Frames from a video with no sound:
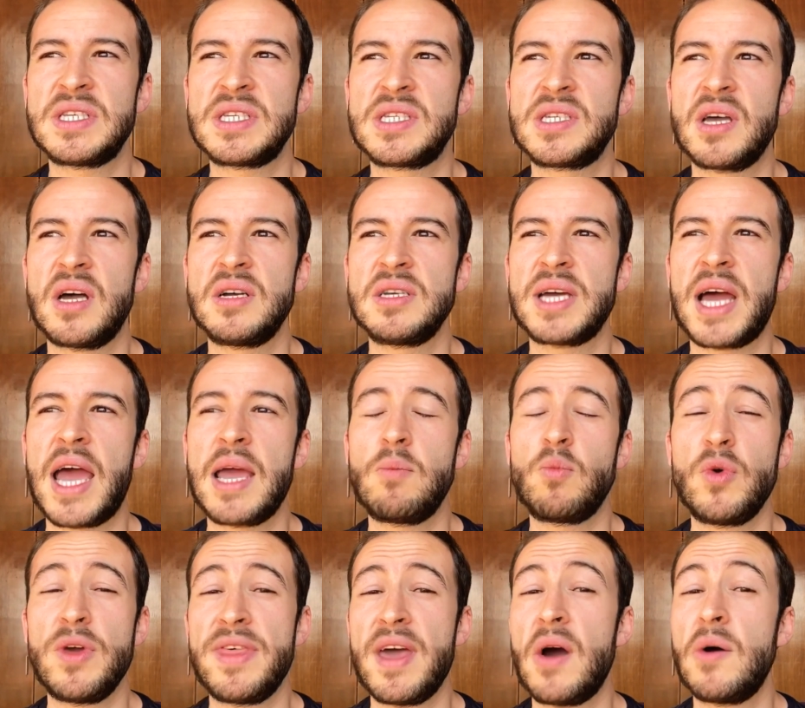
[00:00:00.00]
Sondheim
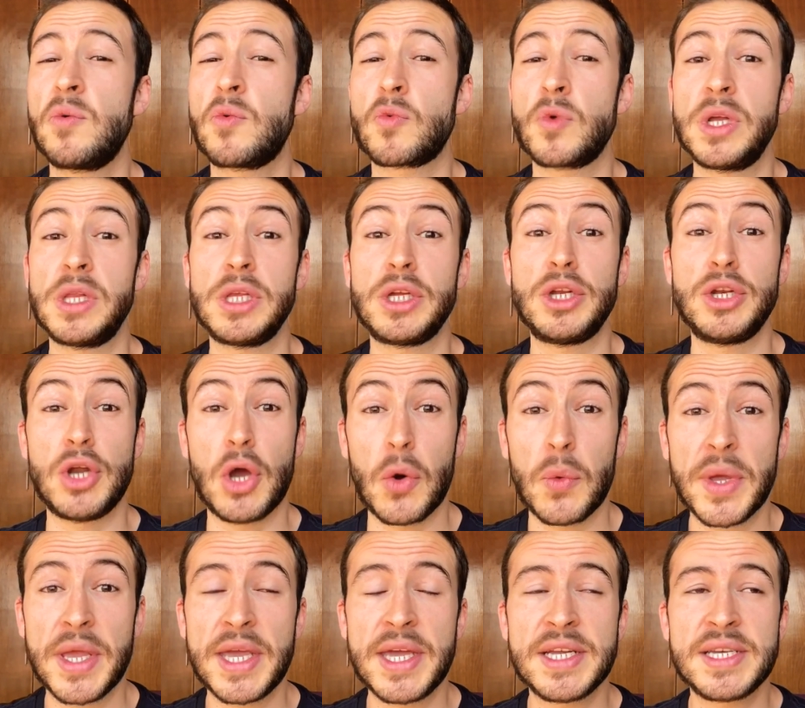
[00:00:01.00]
without really
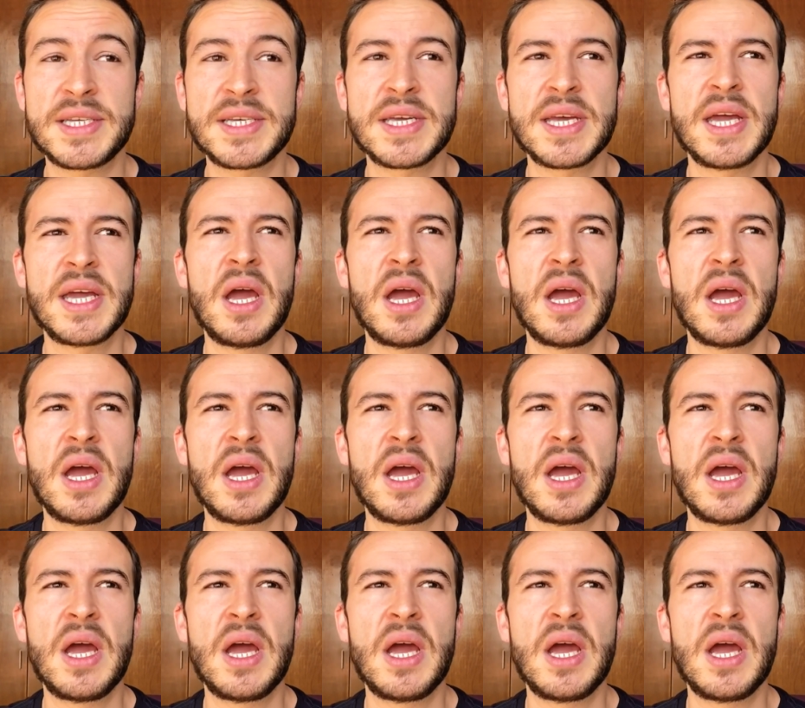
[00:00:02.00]
knowing it